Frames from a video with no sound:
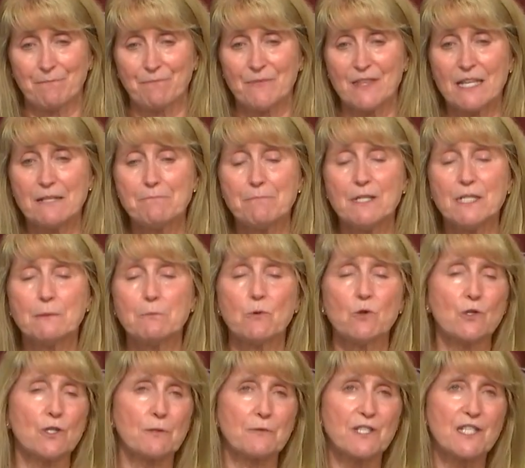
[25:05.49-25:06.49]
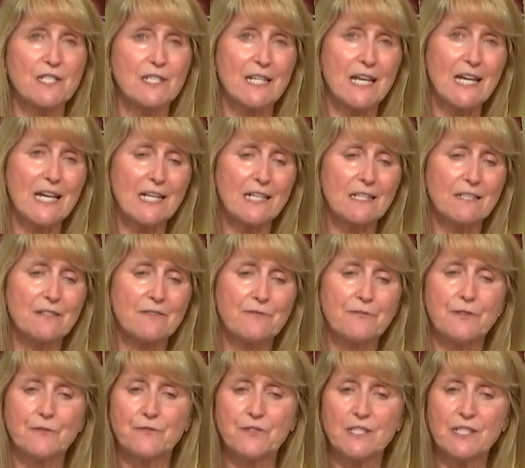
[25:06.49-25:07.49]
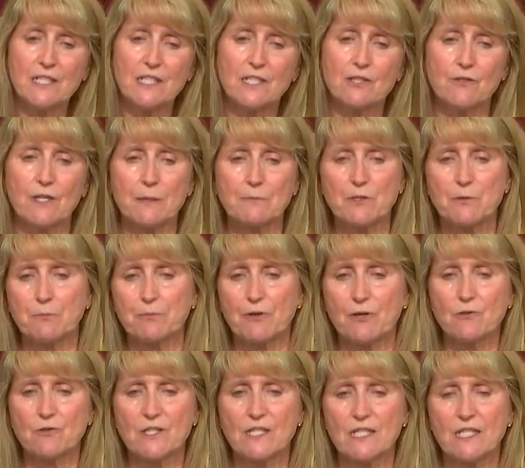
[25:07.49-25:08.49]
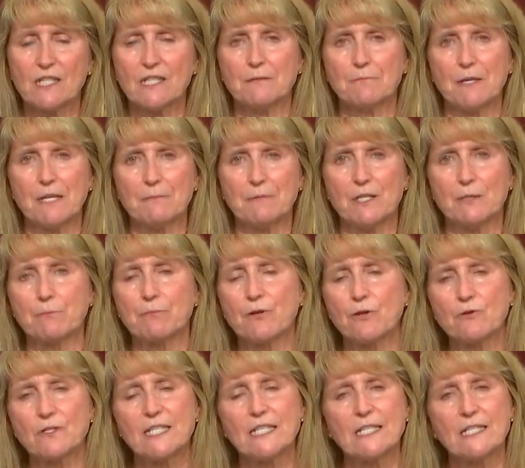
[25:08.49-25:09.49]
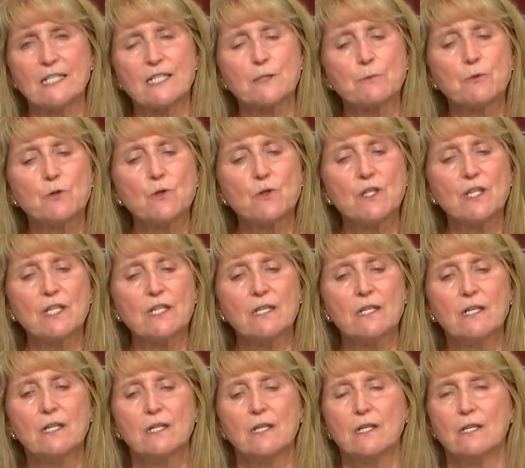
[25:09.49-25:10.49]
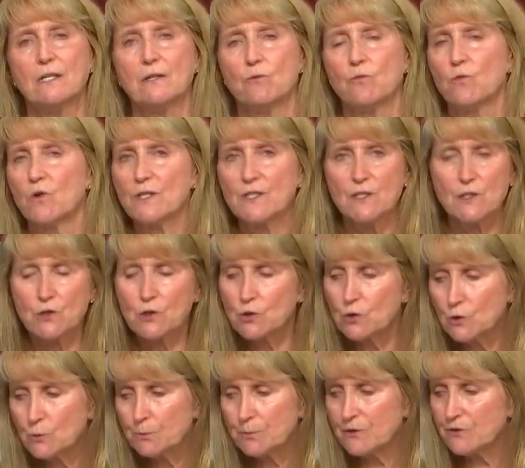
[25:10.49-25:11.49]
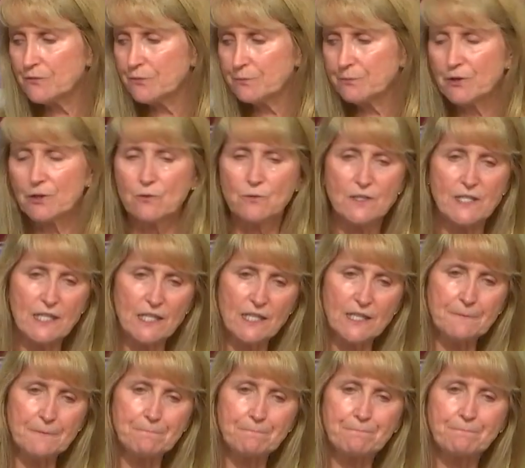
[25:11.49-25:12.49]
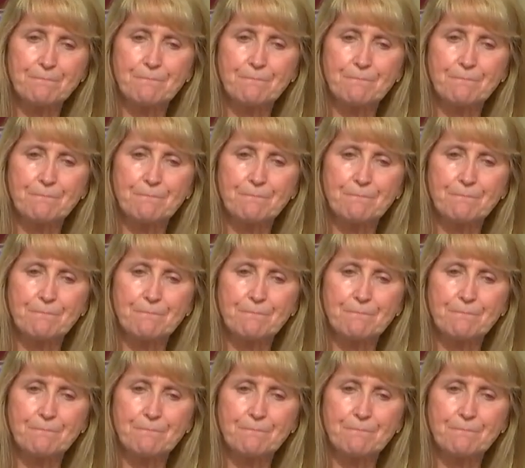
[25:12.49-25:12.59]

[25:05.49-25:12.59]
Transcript: Then mid-morning snack, 15 grams of protein, maybe a protein smoothie, 1 scoop of protein